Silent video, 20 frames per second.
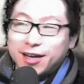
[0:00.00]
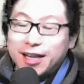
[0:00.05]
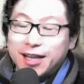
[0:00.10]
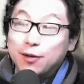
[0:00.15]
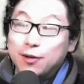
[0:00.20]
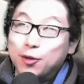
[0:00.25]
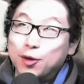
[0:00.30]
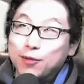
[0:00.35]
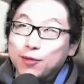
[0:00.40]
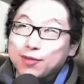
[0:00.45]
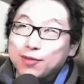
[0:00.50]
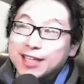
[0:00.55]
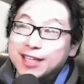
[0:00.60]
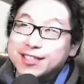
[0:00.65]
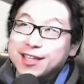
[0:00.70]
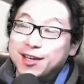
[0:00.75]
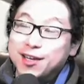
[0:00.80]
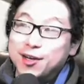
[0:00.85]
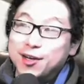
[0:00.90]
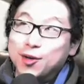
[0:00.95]
don't know if that's
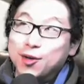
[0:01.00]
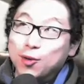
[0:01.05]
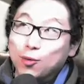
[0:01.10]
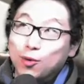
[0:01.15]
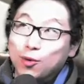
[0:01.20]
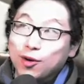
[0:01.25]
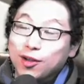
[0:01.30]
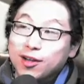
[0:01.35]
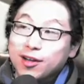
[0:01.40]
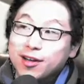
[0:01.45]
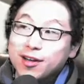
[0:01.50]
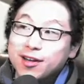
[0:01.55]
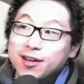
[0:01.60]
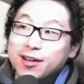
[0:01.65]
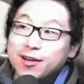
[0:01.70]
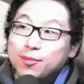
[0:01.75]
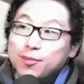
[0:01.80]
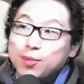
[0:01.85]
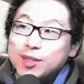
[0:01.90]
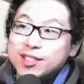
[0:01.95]
the good word,
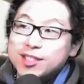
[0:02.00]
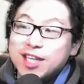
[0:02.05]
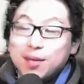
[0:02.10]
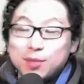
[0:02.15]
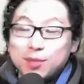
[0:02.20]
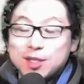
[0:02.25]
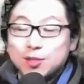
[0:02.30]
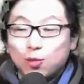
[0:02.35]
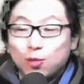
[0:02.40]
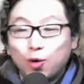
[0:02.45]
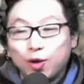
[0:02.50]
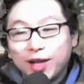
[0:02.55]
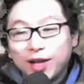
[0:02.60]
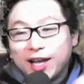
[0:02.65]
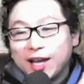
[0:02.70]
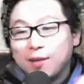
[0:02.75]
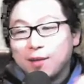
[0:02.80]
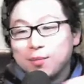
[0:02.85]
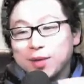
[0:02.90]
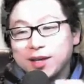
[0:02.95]
but Japanese world
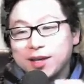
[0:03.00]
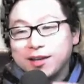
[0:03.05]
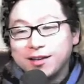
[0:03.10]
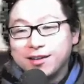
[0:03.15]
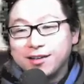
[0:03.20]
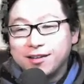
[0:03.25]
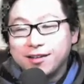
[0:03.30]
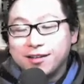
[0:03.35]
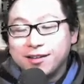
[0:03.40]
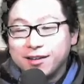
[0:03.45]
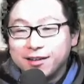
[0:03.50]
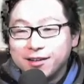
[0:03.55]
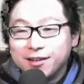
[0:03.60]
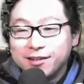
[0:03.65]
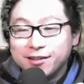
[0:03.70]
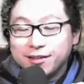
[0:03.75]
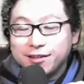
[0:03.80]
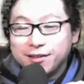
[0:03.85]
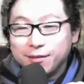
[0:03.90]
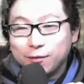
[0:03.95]
can be
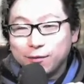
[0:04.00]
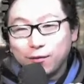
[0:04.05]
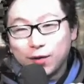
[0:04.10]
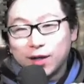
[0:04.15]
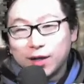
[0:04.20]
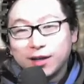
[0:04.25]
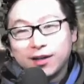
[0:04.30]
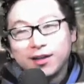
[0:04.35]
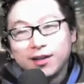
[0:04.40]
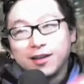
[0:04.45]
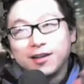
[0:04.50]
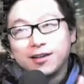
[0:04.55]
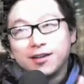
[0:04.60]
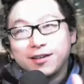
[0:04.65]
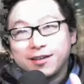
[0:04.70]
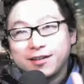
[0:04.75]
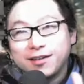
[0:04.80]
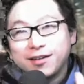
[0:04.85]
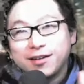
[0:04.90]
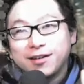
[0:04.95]
really
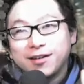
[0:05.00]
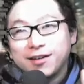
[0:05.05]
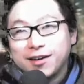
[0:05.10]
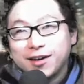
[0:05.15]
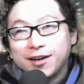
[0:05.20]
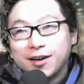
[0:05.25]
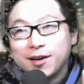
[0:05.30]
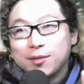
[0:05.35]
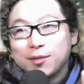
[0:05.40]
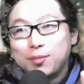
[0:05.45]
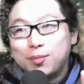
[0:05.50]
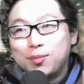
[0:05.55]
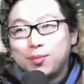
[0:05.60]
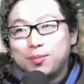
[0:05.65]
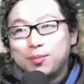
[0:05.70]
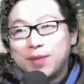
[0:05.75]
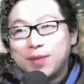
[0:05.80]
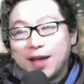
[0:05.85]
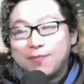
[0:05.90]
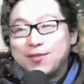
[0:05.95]

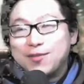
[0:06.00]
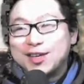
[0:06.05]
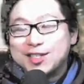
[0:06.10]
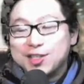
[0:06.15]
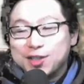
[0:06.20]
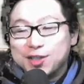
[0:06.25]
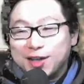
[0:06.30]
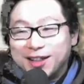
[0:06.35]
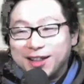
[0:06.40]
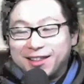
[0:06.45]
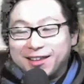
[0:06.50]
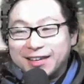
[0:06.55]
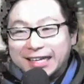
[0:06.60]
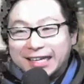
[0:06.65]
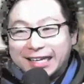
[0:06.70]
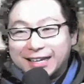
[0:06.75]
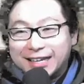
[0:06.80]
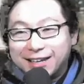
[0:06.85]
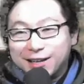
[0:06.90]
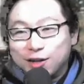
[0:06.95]
efficient
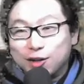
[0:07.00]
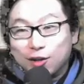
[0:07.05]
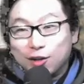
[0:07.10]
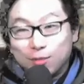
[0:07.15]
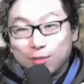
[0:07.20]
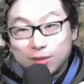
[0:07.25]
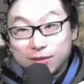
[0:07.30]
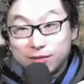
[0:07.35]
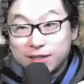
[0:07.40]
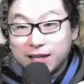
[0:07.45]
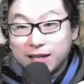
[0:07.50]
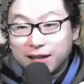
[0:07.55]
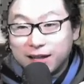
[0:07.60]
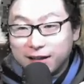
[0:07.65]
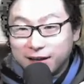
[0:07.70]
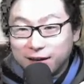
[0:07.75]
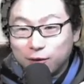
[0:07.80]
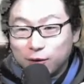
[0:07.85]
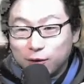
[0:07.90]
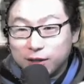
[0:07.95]
in terms of
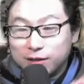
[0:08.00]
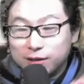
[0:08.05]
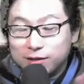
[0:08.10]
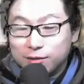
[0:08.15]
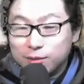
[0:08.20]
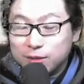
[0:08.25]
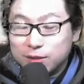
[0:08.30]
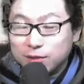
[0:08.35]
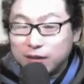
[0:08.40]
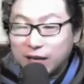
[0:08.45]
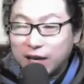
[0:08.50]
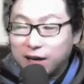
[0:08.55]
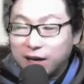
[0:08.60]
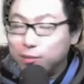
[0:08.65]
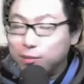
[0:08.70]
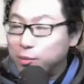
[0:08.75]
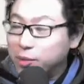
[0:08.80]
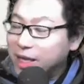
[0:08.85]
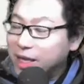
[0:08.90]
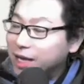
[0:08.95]
selling or in terms of getting
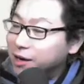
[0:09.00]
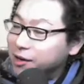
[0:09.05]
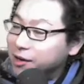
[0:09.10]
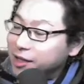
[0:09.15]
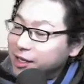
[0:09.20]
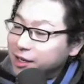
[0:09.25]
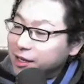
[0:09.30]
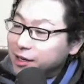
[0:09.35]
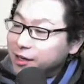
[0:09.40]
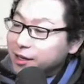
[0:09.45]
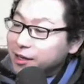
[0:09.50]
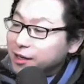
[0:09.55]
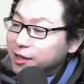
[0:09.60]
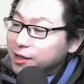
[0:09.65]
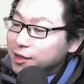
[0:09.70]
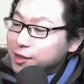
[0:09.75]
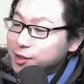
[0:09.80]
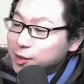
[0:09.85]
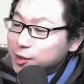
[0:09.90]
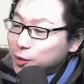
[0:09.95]
popularity.
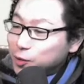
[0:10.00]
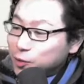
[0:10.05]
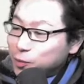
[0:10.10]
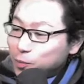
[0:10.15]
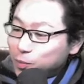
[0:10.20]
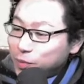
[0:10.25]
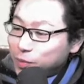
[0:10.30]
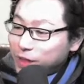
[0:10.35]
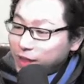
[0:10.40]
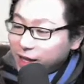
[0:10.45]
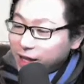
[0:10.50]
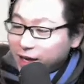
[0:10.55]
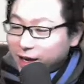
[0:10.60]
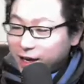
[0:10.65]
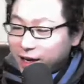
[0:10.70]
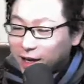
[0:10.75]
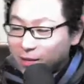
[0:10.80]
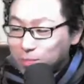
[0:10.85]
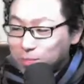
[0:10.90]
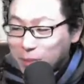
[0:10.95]
So that
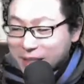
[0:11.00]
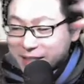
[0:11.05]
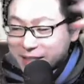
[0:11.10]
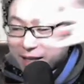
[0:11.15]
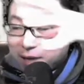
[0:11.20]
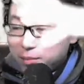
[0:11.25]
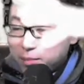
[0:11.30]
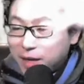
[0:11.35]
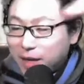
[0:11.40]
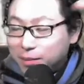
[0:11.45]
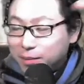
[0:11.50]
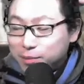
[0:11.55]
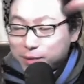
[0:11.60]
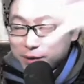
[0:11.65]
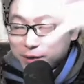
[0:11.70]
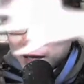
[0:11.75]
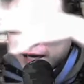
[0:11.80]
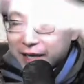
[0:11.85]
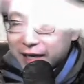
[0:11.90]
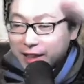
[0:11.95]
kind of mixed them up,
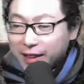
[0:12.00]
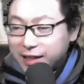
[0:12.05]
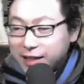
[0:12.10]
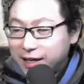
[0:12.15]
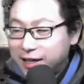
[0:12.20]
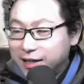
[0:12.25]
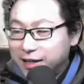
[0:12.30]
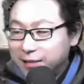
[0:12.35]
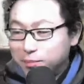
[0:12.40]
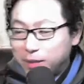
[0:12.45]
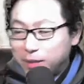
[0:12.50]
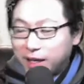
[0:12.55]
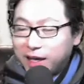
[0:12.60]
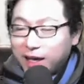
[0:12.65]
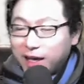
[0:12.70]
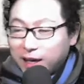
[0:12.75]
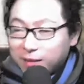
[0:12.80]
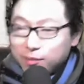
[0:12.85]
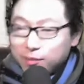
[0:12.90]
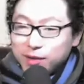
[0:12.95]
and then it
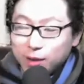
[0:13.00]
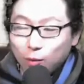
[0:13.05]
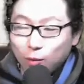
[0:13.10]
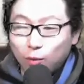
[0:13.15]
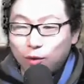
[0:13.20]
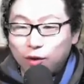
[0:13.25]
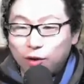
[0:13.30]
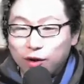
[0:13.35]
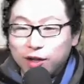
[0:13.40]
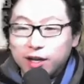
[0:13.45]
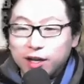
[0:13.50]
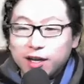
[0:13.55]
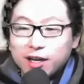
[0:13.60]
became the word.